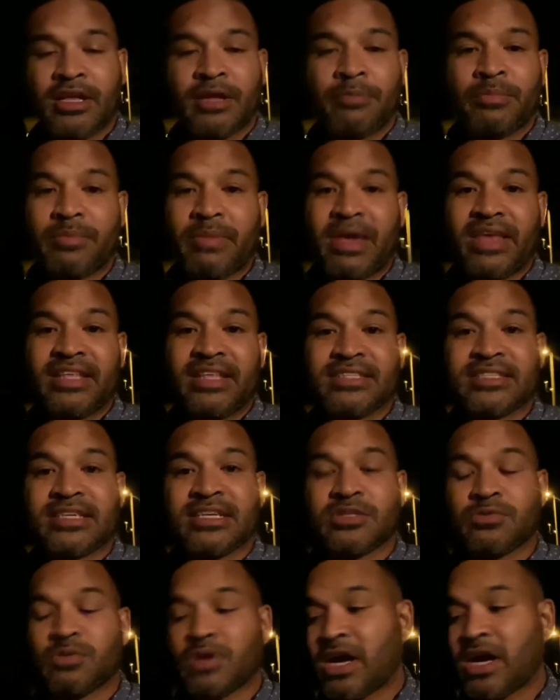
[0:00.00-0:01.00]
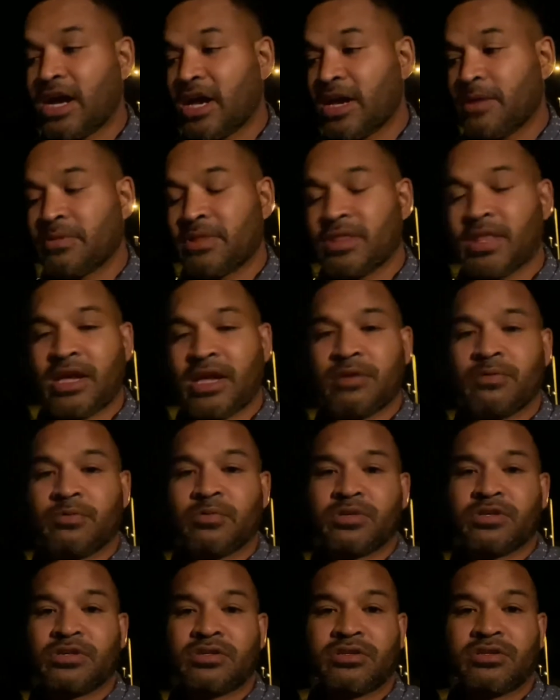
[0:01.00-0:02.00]
But man, these kids were hype. They
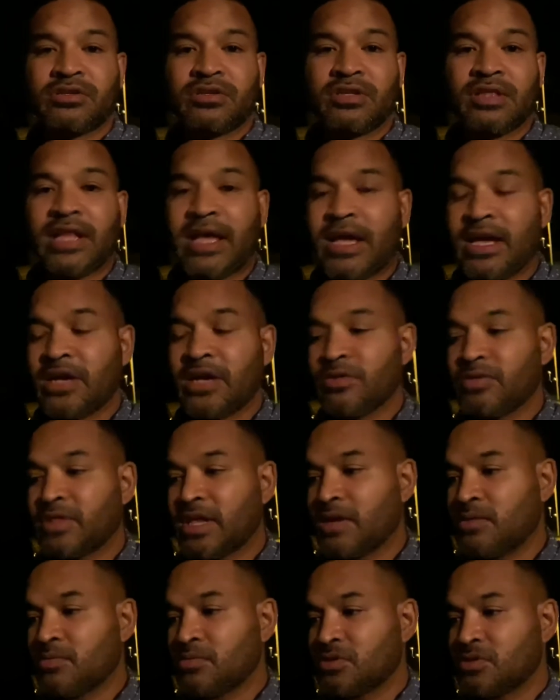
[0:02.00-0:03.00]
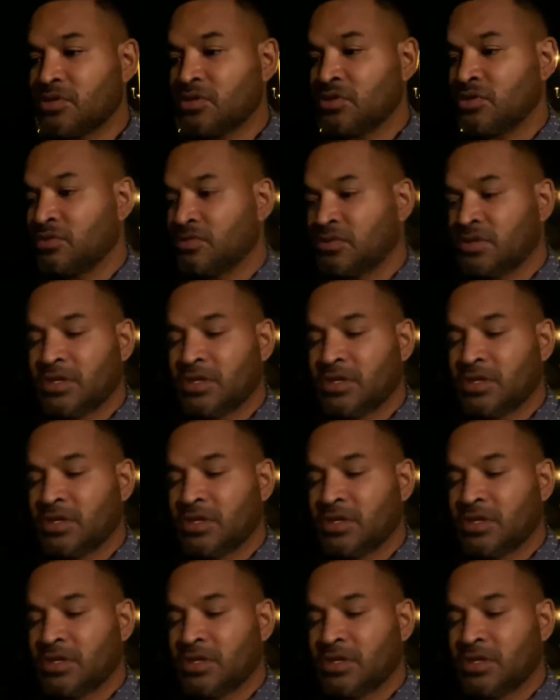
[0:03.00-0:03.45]
were loud. They were